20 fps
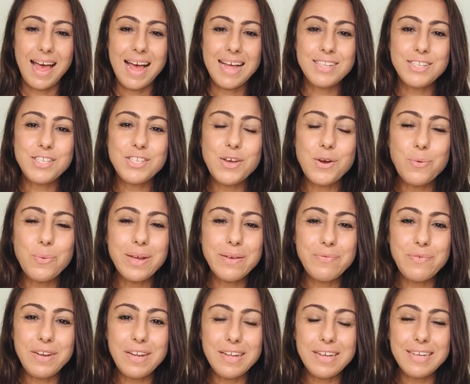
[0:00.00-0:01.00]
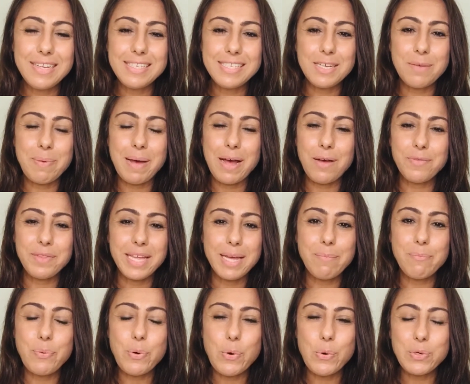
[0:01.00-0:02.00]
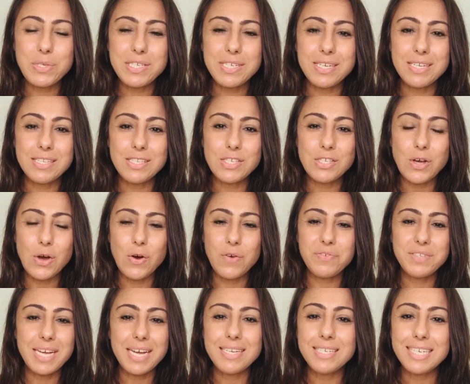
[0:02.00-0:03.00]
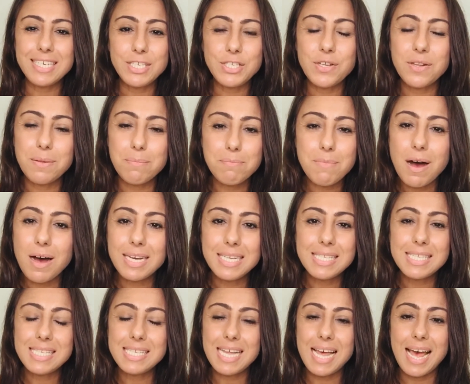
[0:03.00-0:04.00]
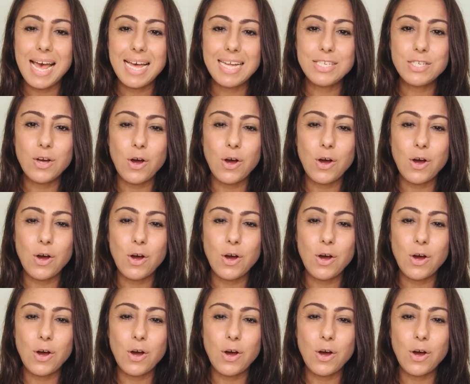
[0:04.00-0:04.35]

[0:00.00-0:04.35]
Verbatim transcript: And so we've learnt about the importance of tending to the mindset,